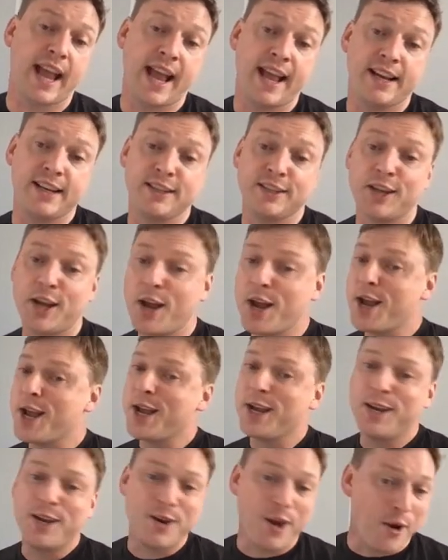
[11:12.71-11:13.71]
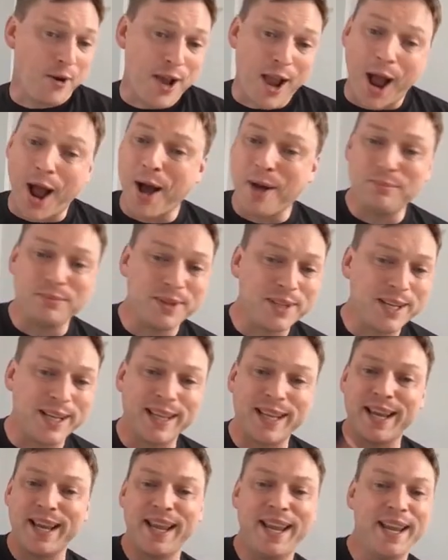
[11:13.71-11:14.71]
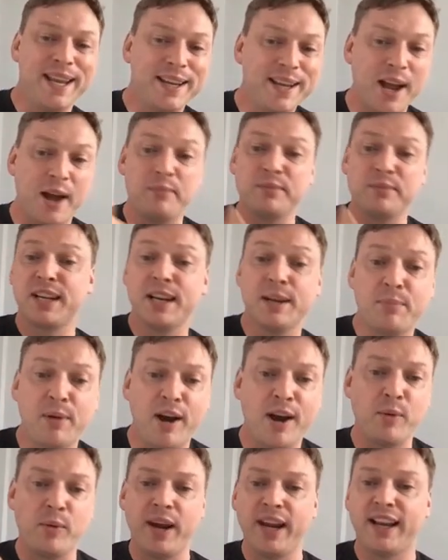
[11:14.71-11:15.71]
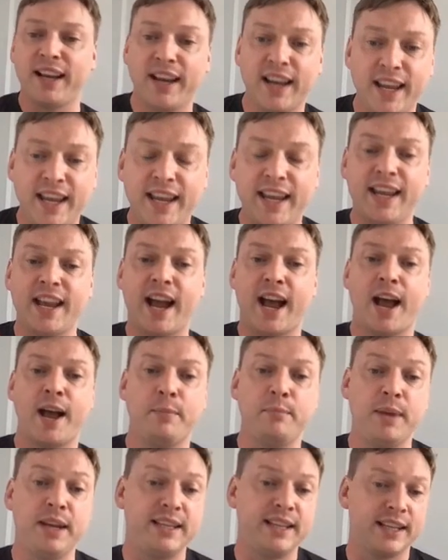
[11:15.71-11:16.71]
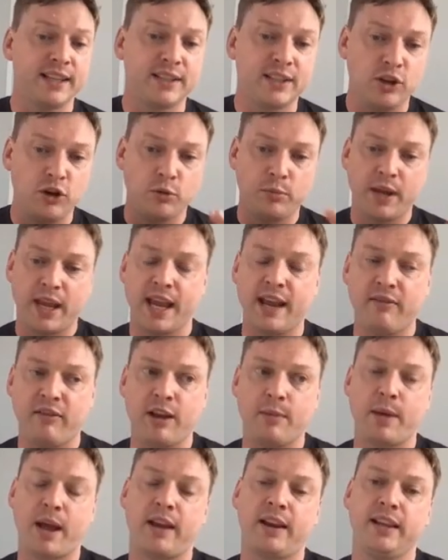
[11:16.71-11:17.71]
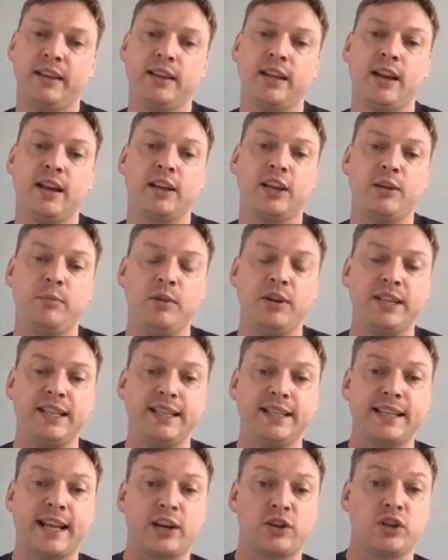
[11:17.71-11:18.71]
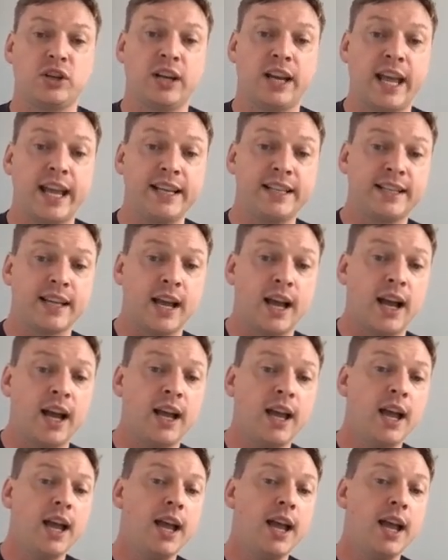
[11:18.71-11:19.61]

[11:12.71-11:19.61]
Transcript: And you know, come to the bi-weekly meetings that you'll be hearing about in the community session later.